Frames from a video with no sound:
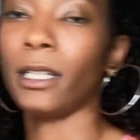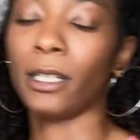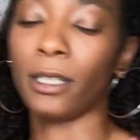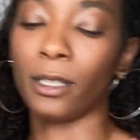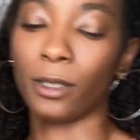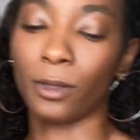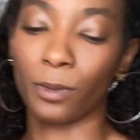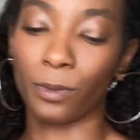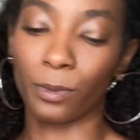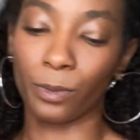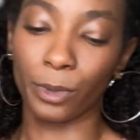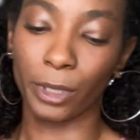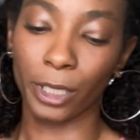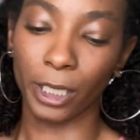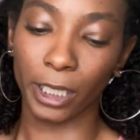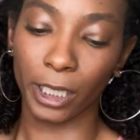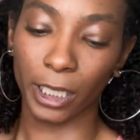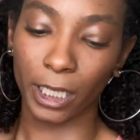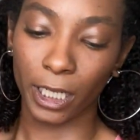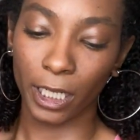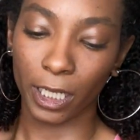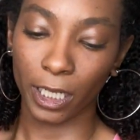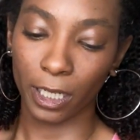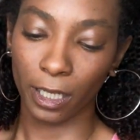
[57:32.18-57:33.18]
is
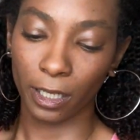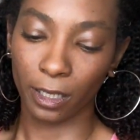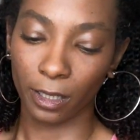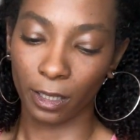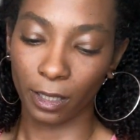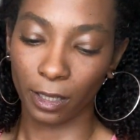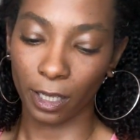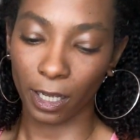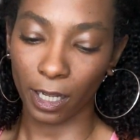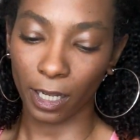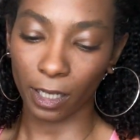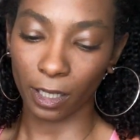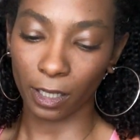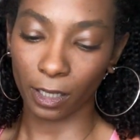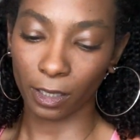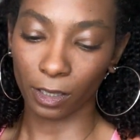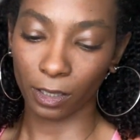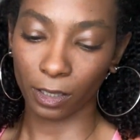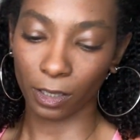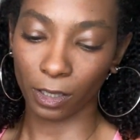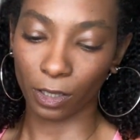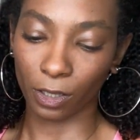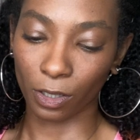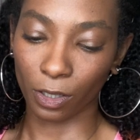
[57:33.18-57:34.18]
really thick,
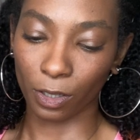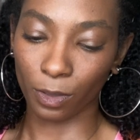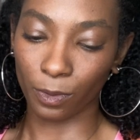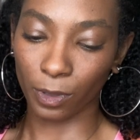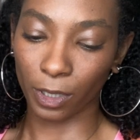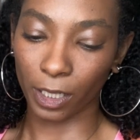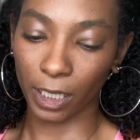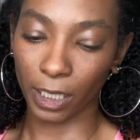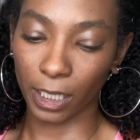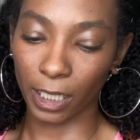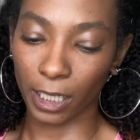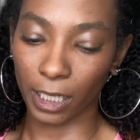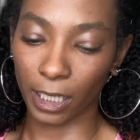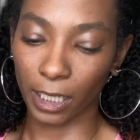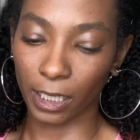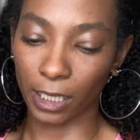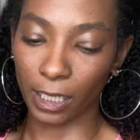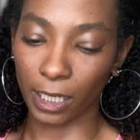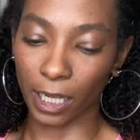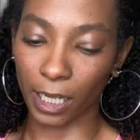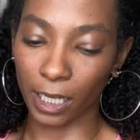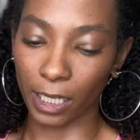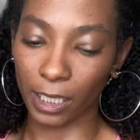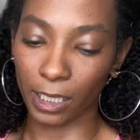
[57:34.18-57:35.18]
so you want to get it
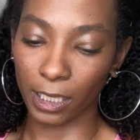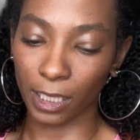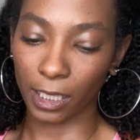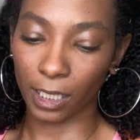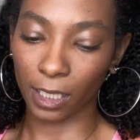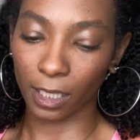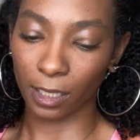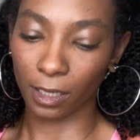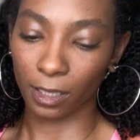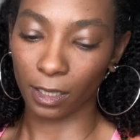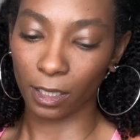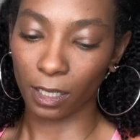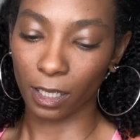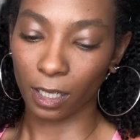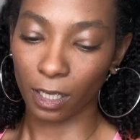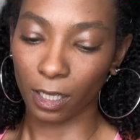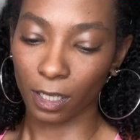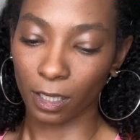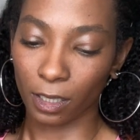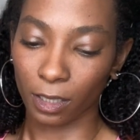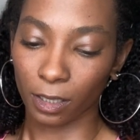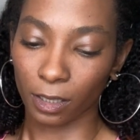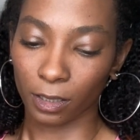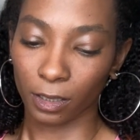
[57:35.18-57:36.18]
nice
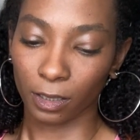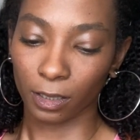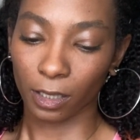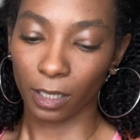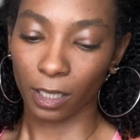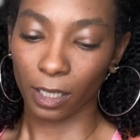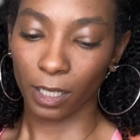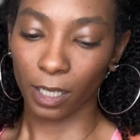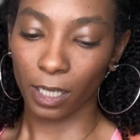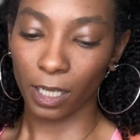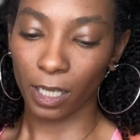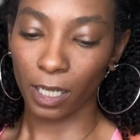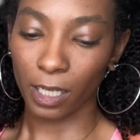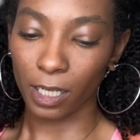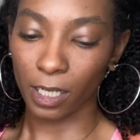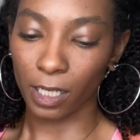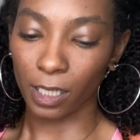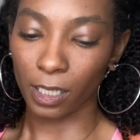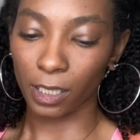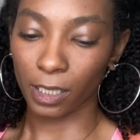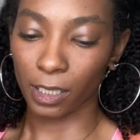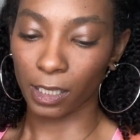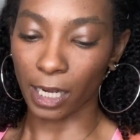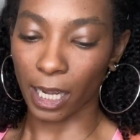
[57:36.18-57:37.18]

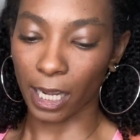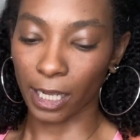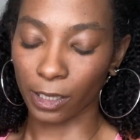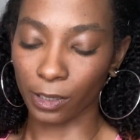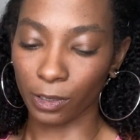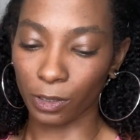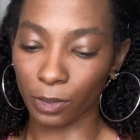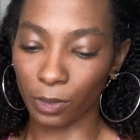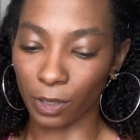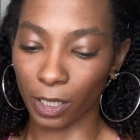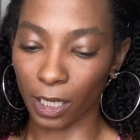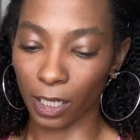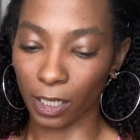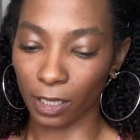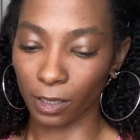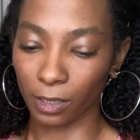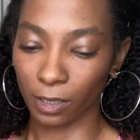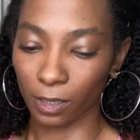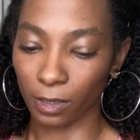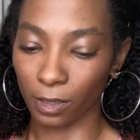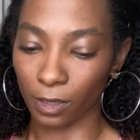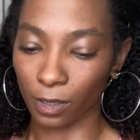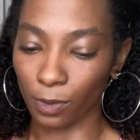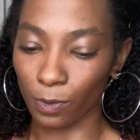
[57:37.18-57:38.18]
and diluted.
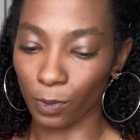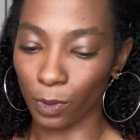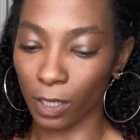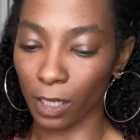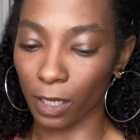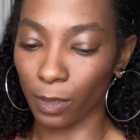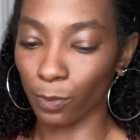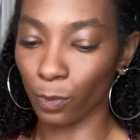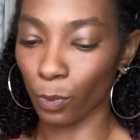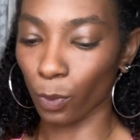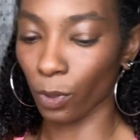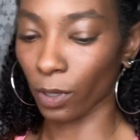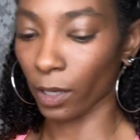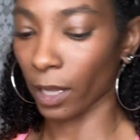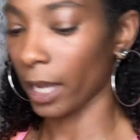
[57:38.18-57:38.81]
You want it more